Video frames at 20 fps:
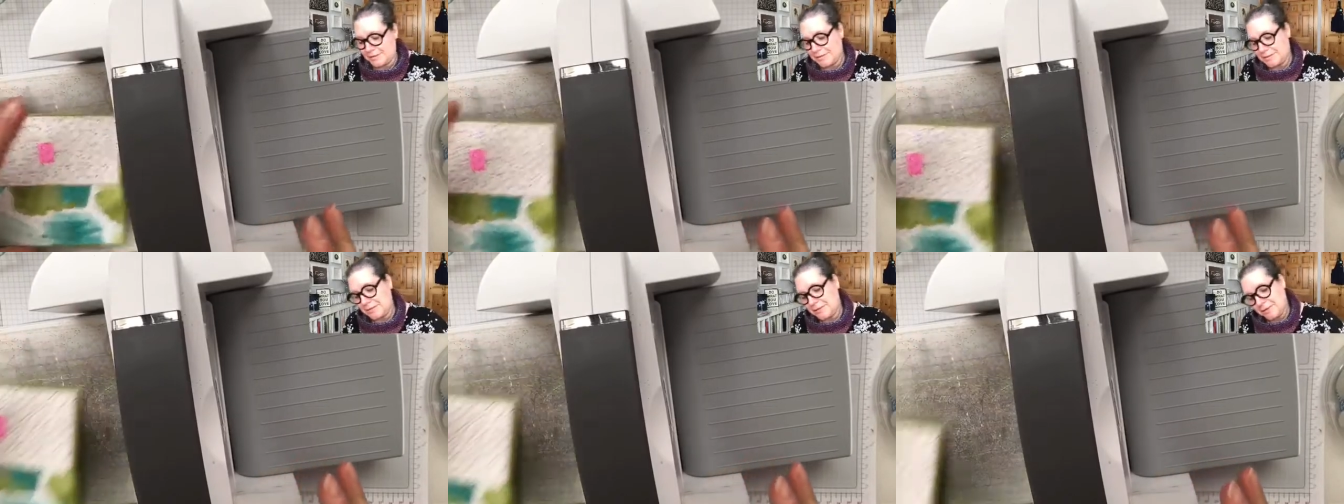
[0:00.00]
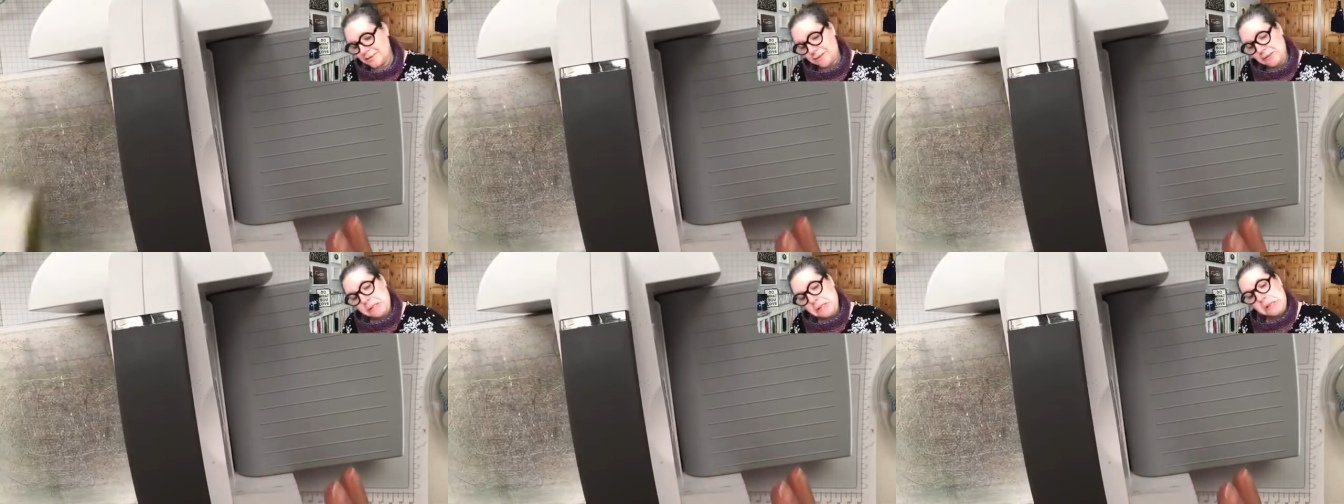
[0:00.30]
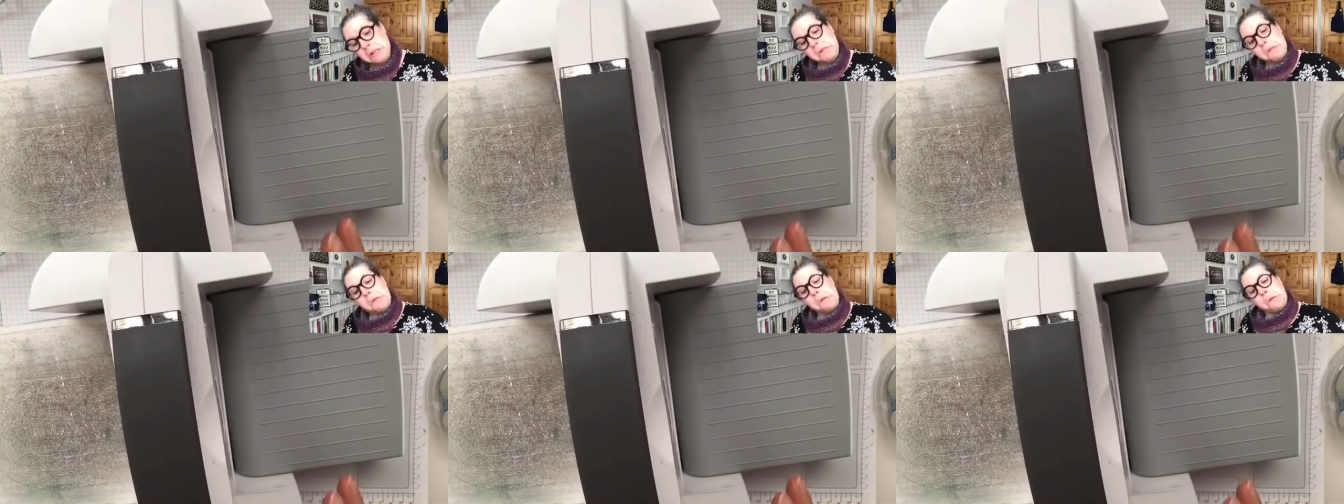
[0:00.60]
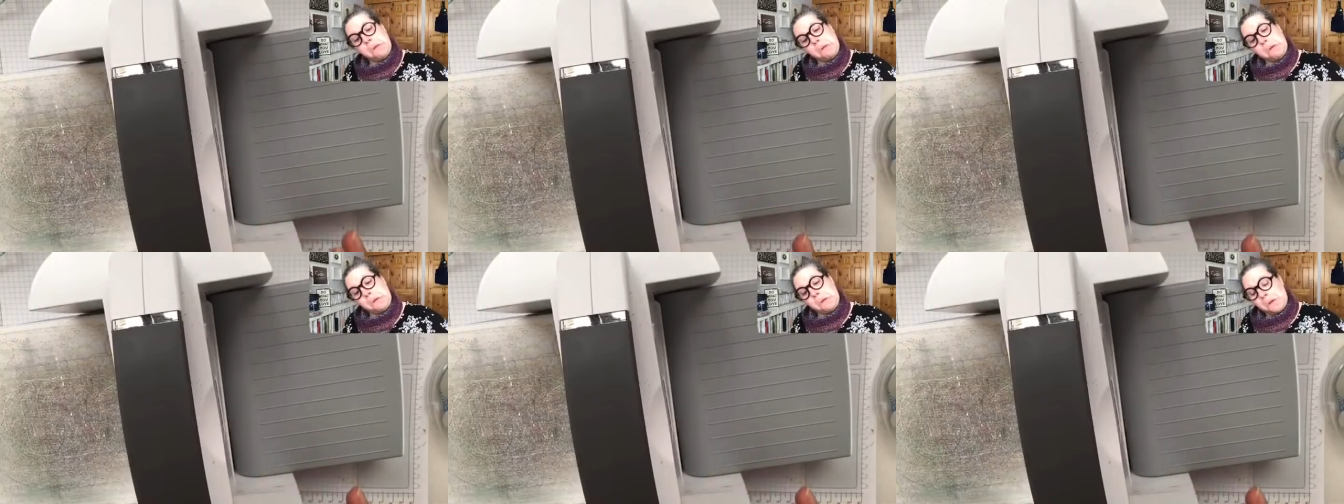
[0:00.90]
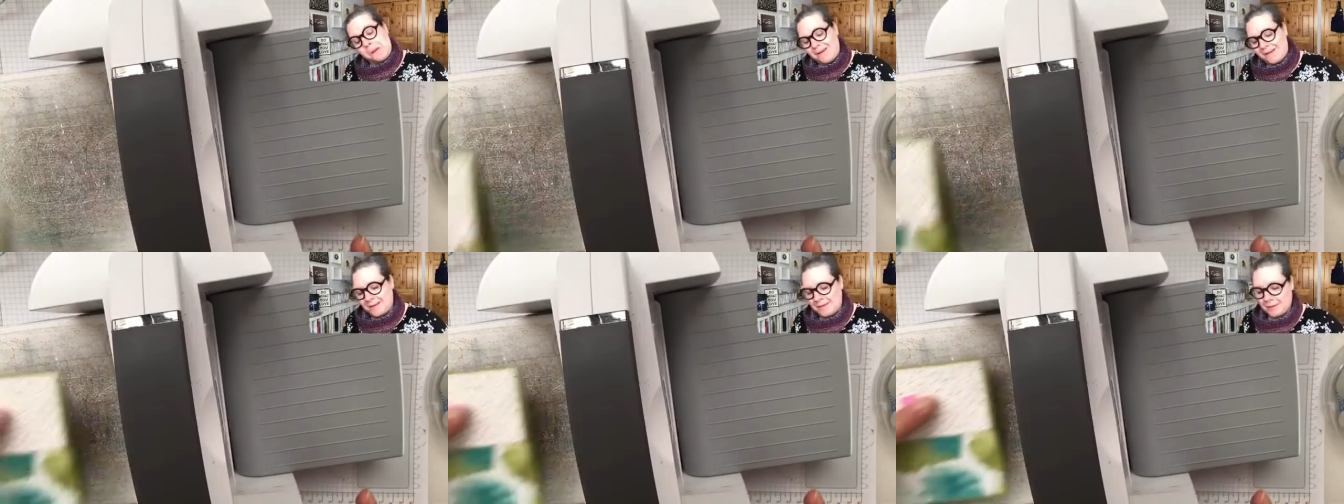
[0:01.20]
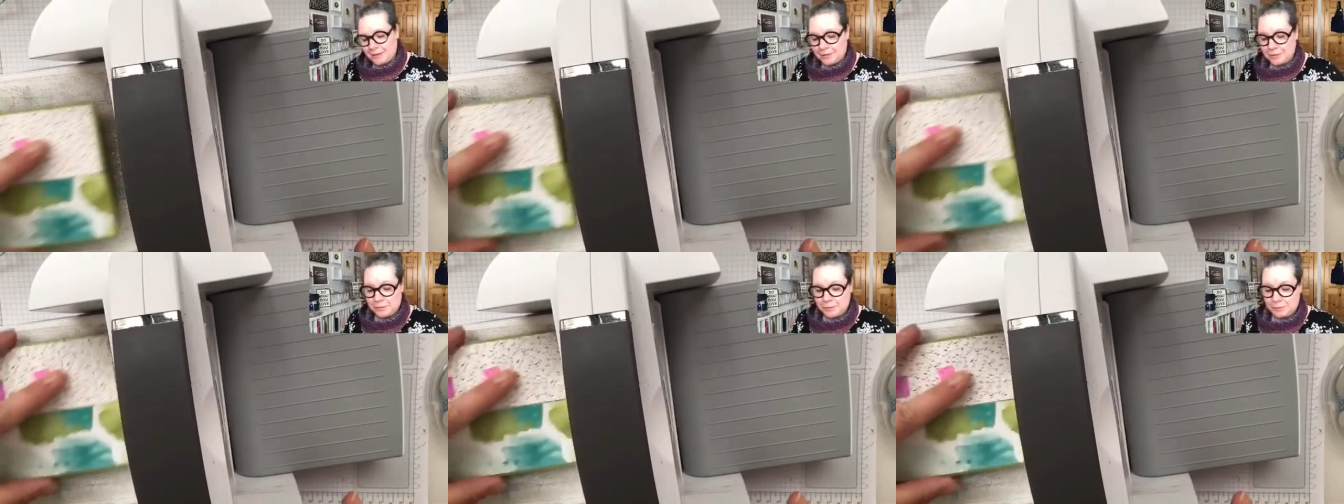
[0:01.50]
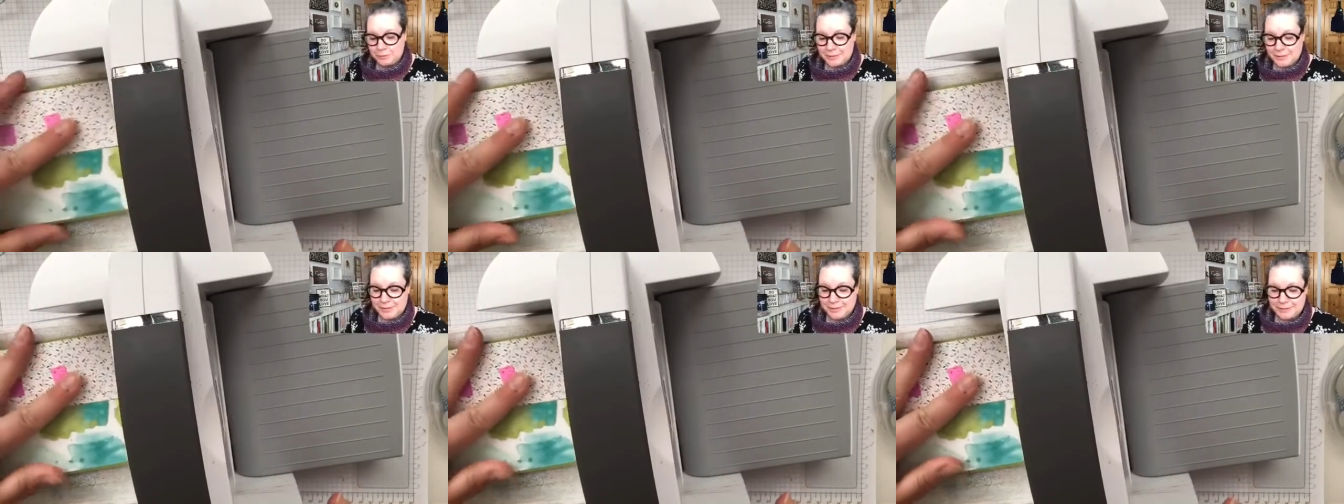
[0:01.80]
still
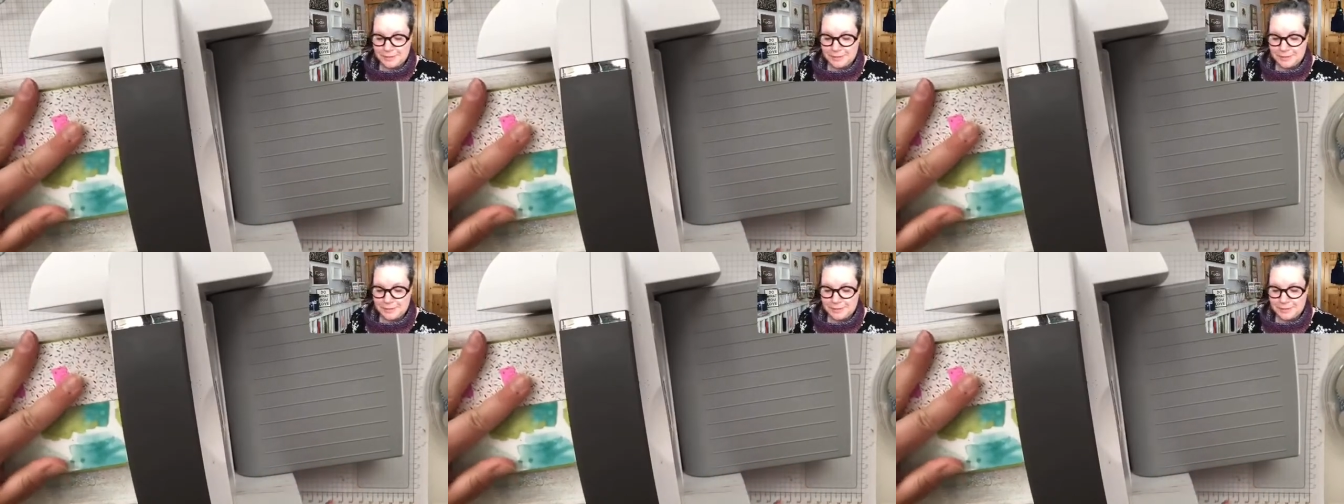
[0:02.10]
glued in